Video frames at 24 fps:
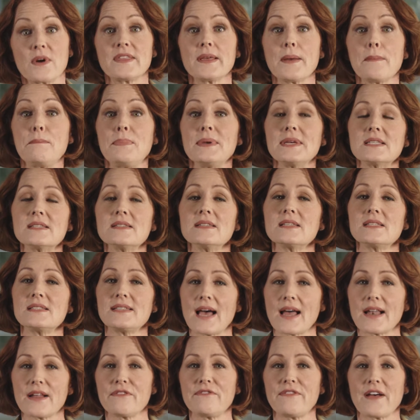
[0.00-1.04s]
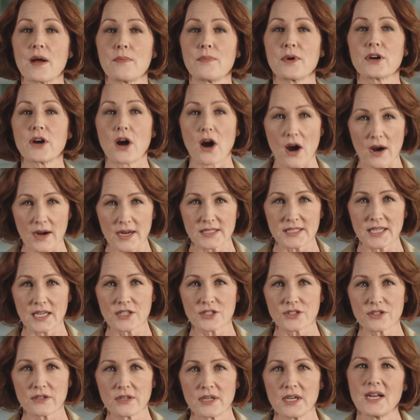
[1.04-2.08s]
With a business data fabric
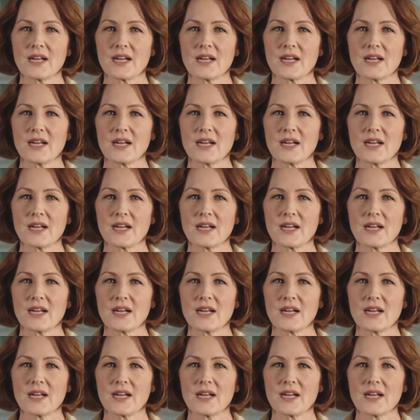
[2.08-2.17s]
architecture,